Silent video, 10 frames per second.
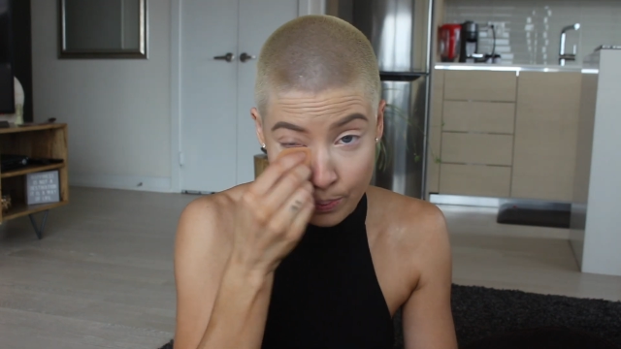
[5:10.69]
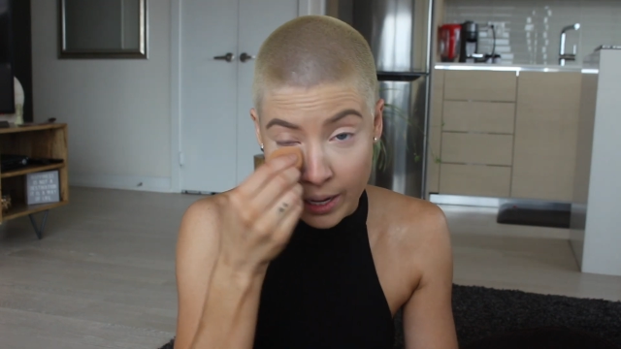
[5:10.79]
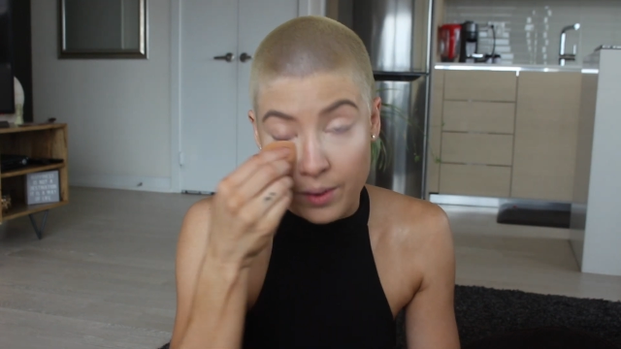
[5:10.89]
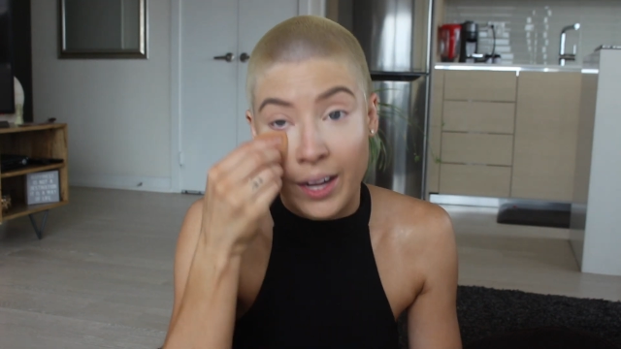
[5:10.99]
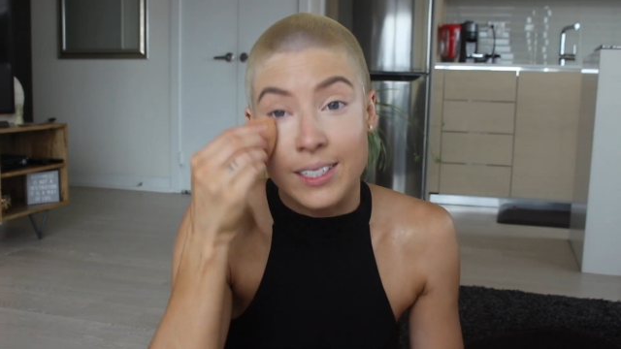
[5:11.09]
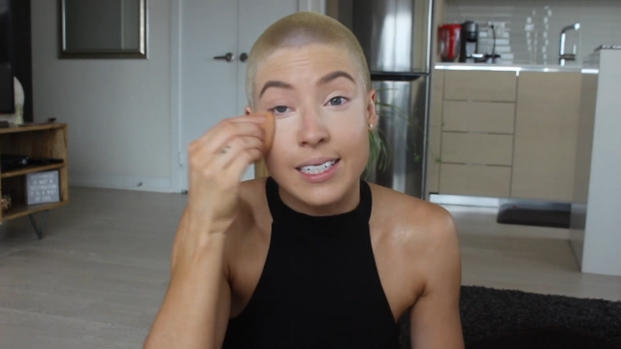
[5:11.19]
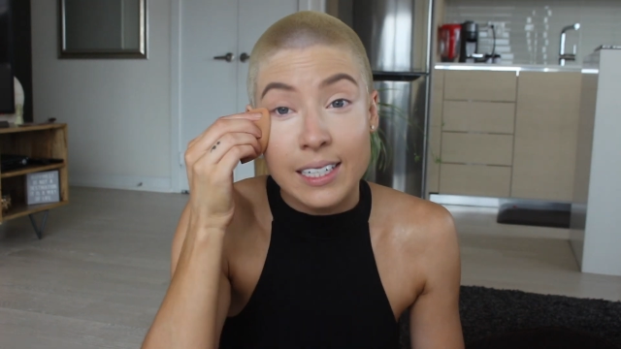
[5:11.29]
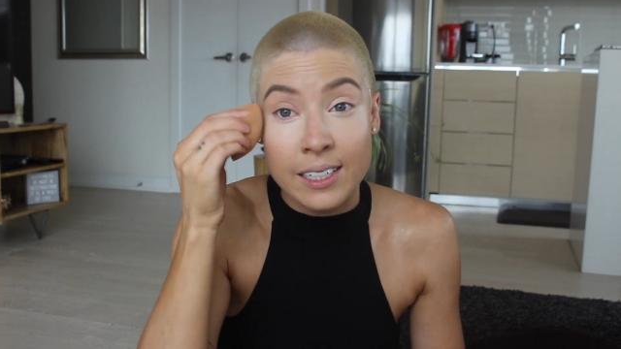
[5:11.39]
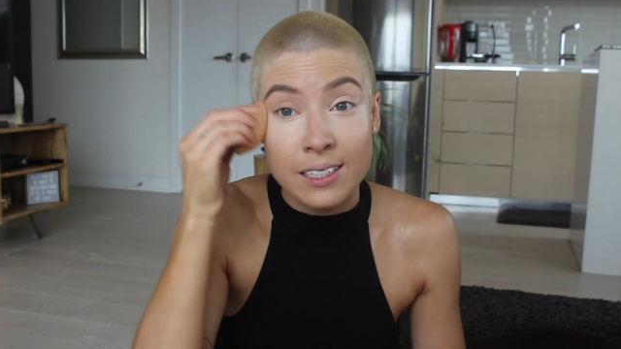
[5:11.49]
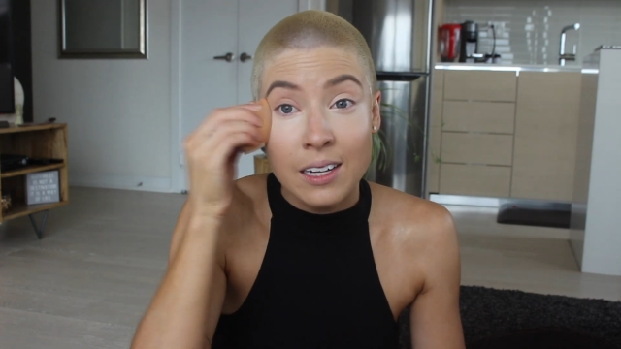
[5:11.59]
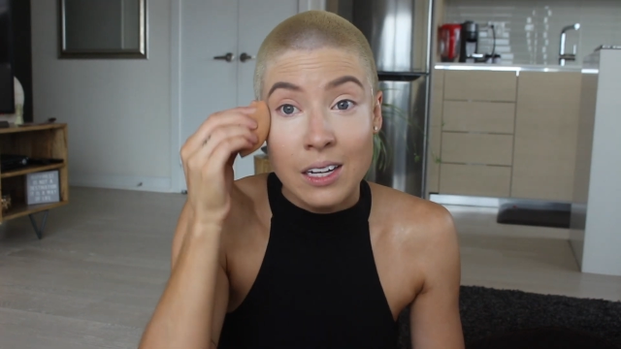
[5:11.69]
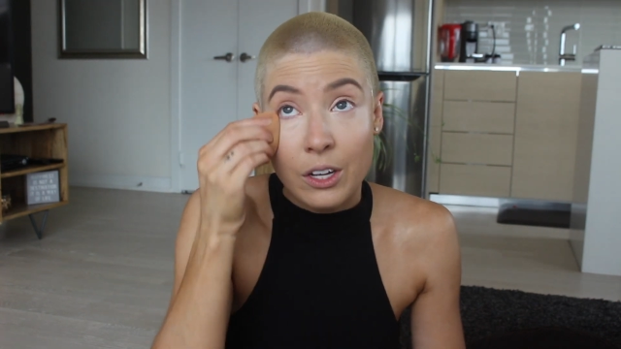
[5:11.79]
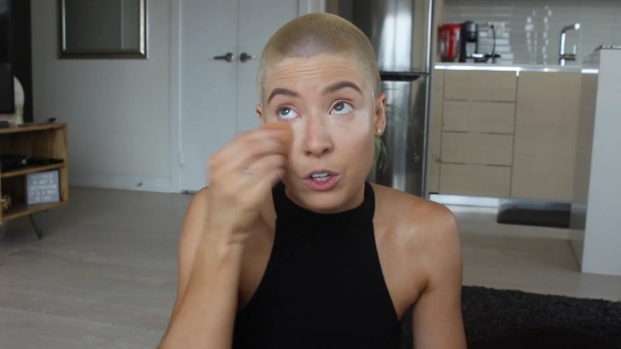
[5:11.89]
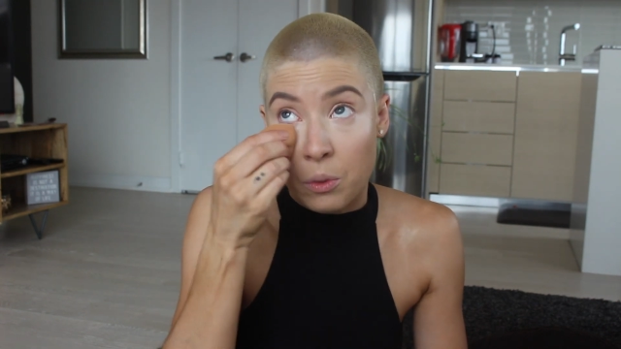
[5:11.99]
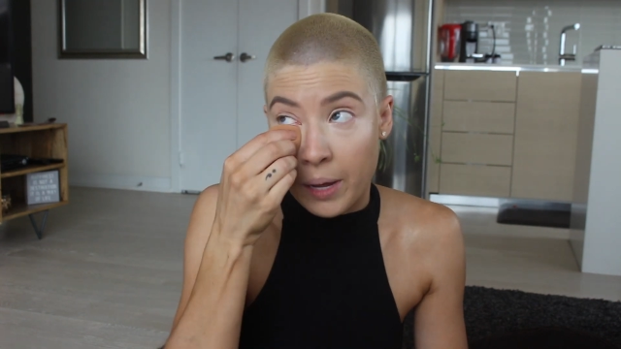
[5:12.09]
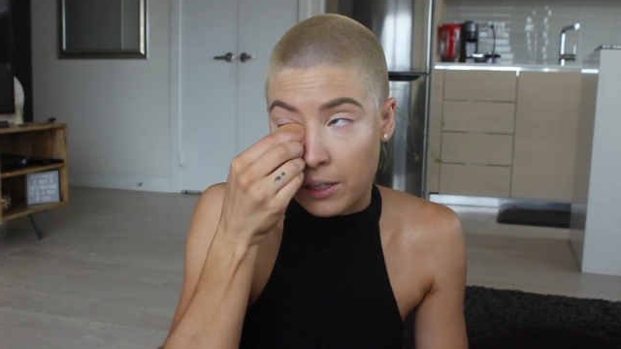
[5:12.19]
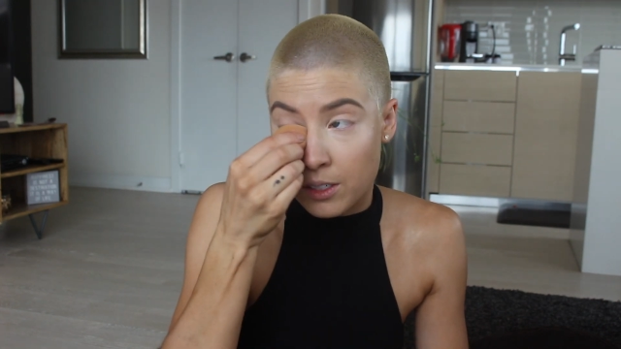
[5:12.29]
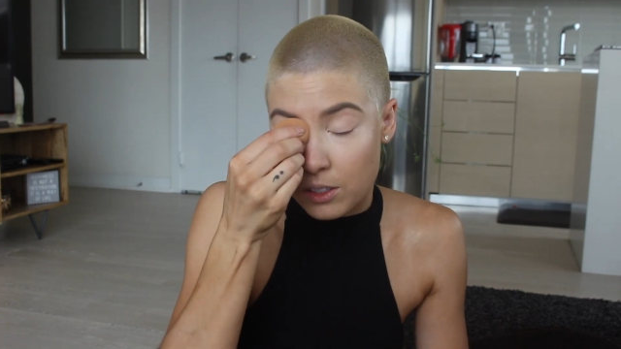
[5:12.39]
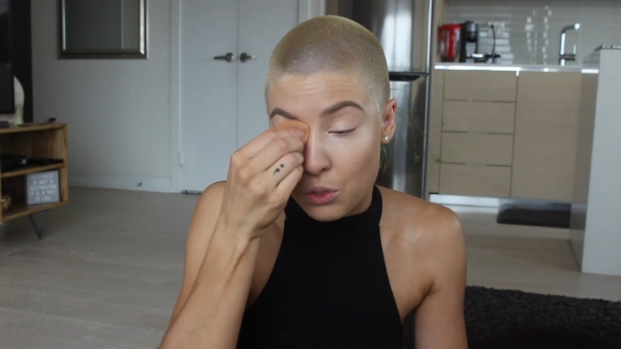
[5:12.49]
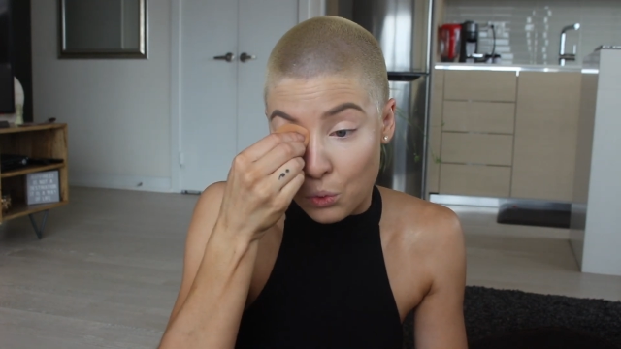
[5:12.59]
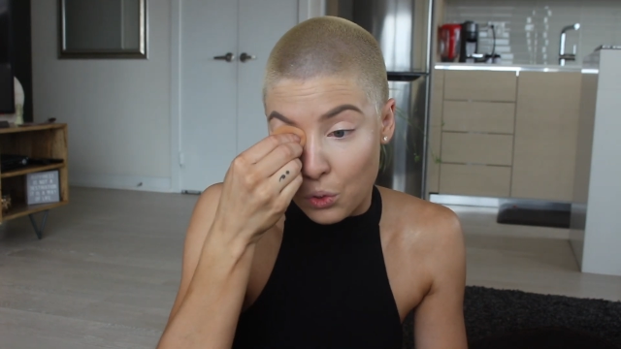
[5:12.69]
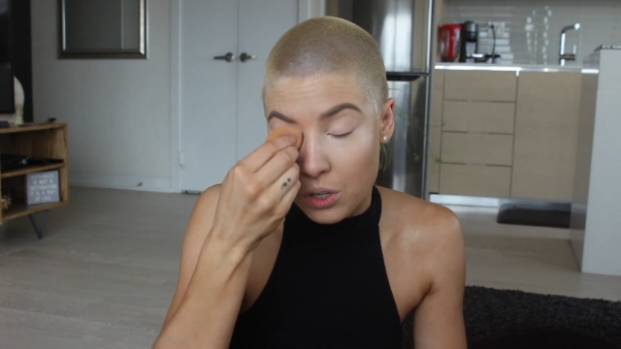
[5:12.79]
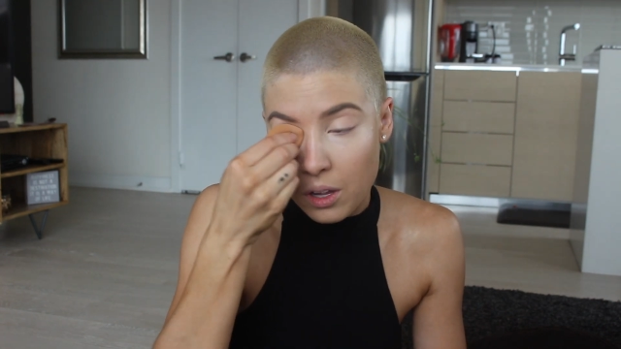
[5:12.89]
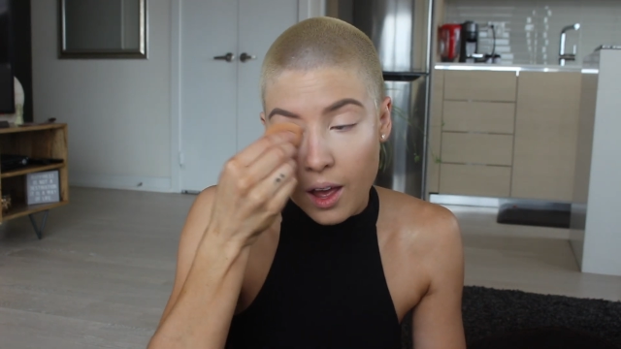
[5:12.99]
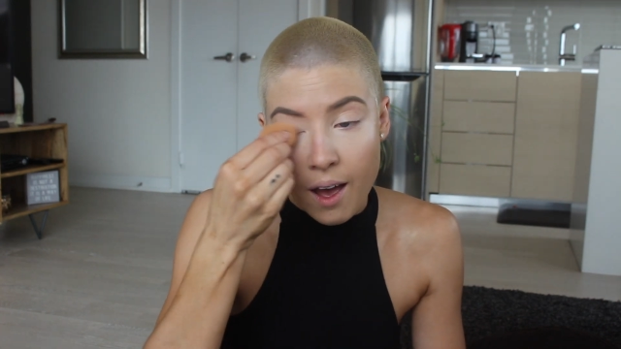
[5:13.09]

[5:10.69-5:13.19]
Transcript: but I did go back to school.